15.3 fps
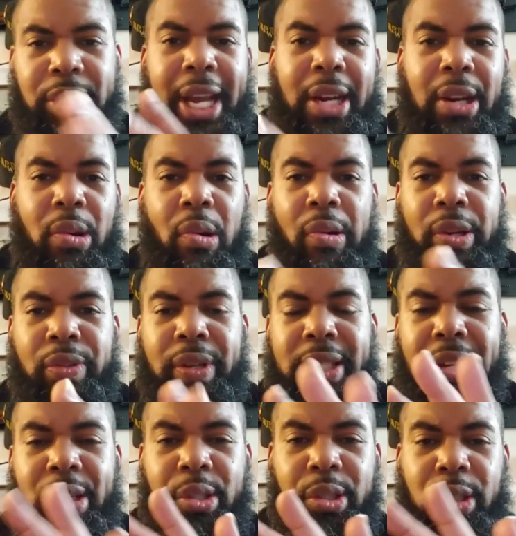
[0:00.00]
those categories
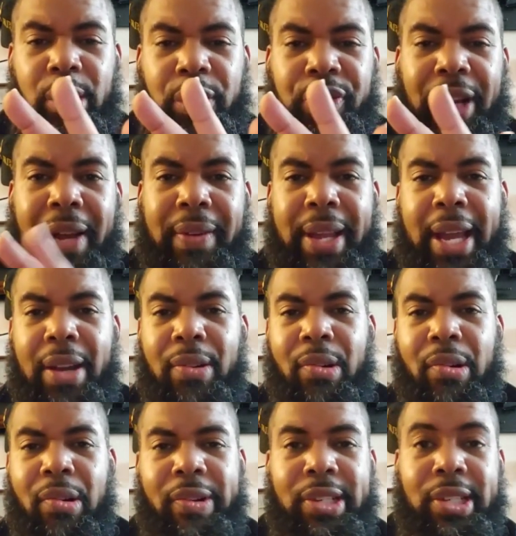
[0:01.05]
right there. Usually those 5
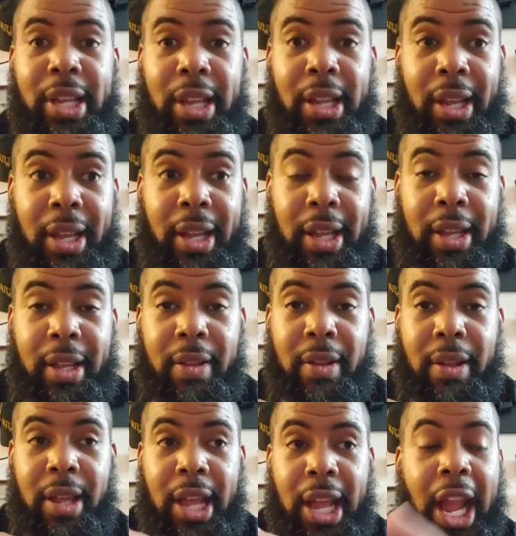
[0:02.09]
categories,
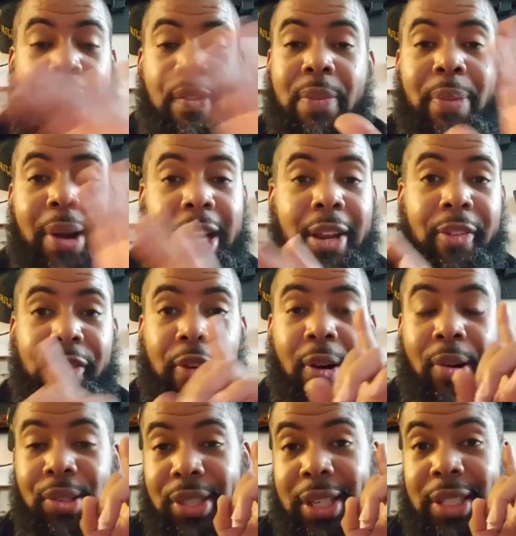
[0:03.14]
everybody
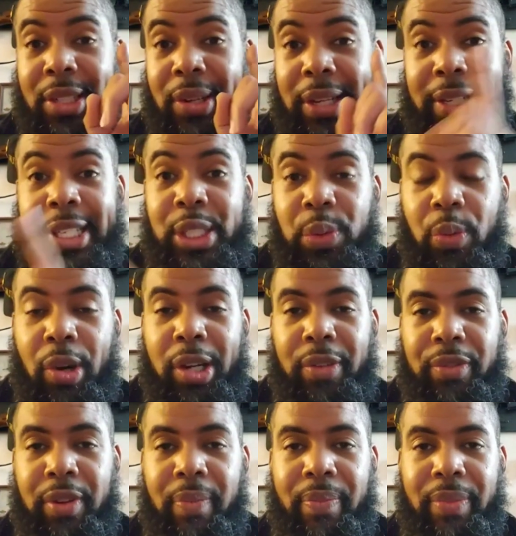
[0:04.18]
falls into at least one
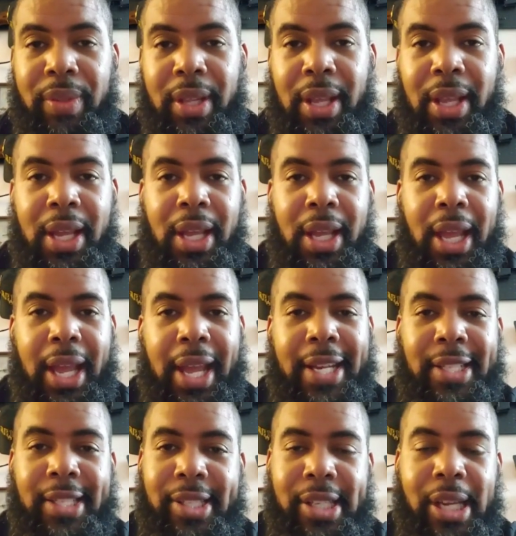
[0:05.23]
of them,
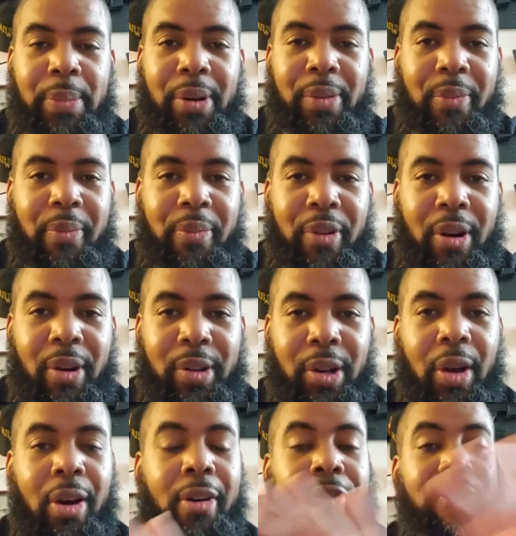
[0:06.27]
and some of them fall
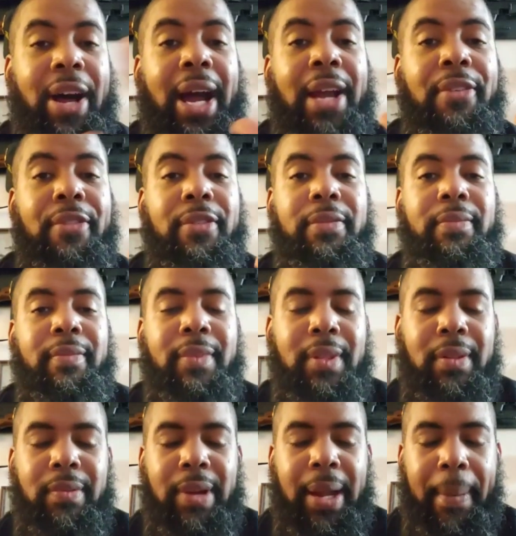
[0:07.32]
into all 5,
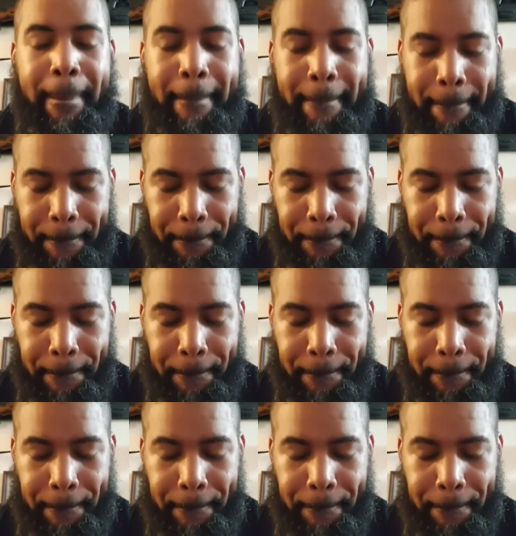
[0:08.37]
right?